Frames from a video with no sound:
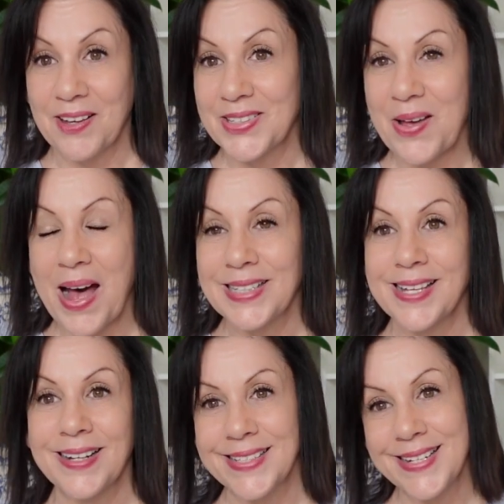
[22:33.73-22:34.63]
So I'll
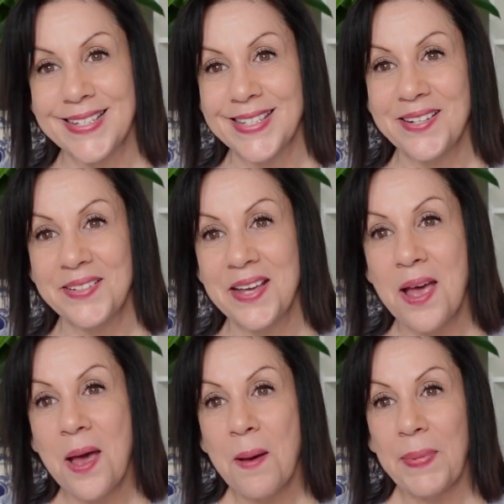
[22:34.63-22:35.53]
talk to you soon.
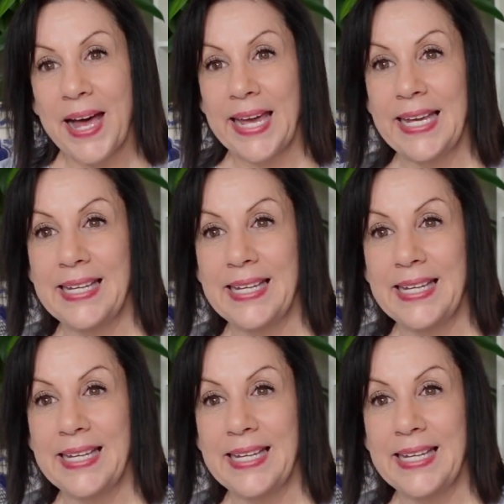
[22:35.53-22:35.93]
Bye.